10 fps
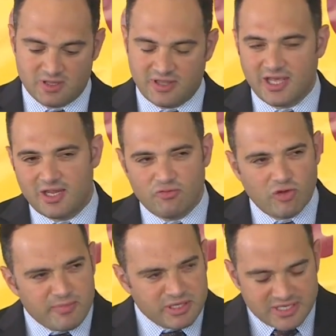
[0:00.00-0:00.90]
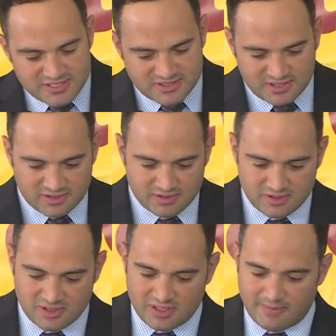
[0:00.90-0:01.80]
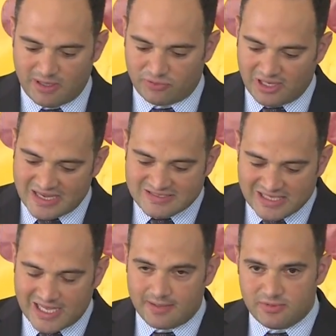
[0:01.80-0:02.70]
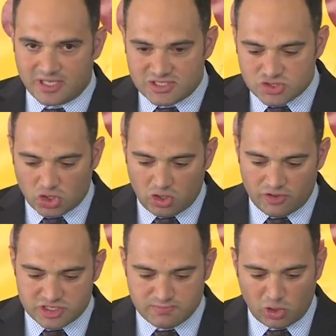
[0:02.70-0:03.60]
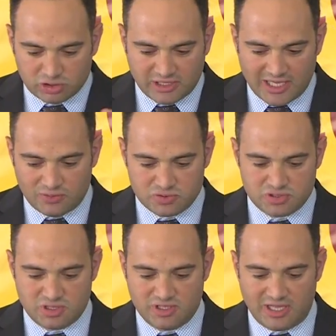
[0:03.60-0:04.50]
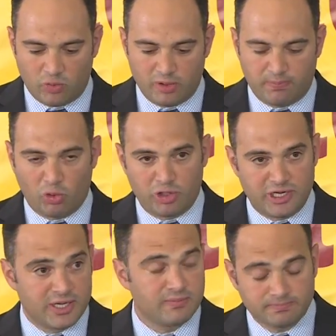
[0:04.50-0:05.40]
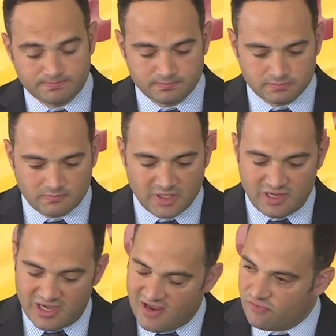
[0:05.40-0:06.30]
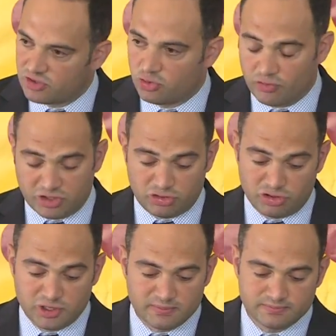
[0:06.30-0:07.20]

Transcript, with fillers: They reminisced about the last time they saw the small towns they were born in, never to return.